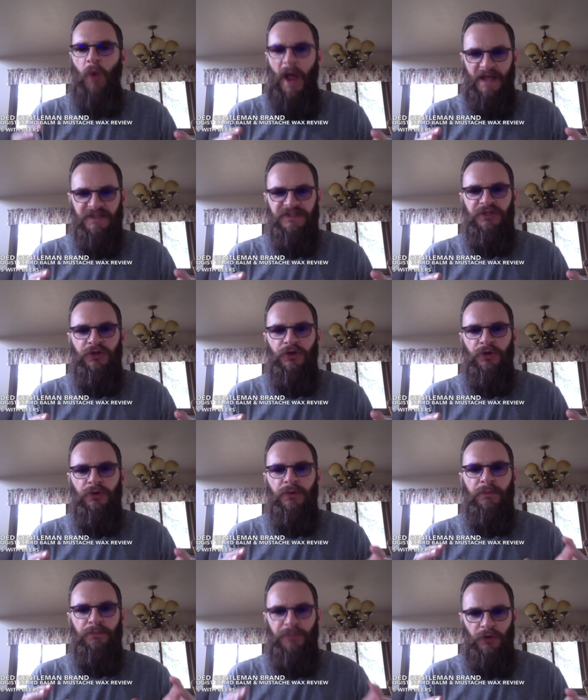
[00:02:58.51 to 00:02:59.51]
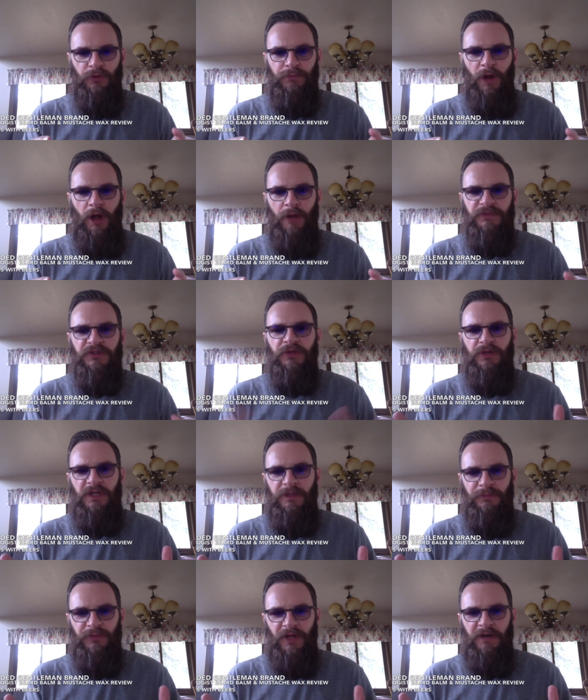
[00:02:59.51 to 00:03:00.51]
waxier beard balm, so
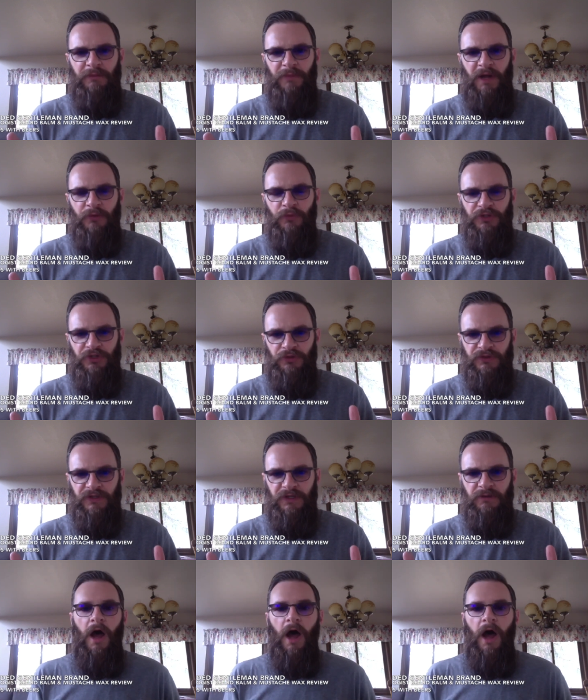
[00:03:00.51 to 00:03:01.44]
keep that in mind when using.